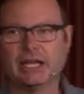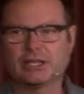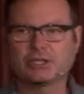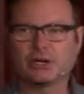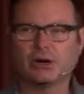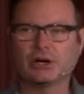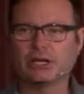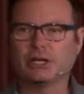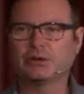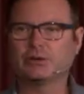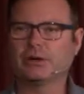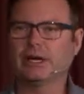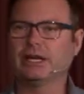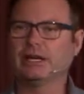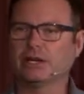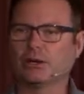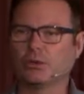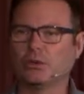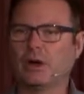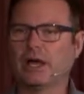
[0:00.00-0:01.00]
has already
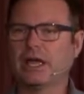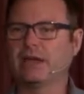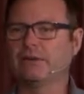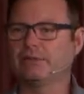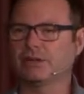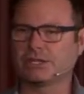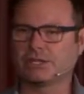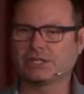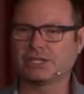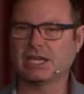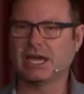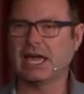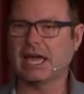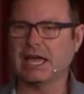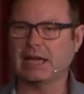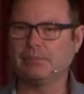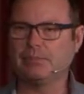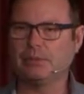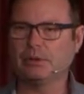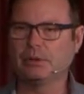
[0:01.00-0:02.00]
created a way of
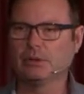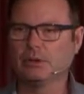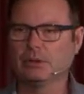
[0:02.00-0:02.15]
escape,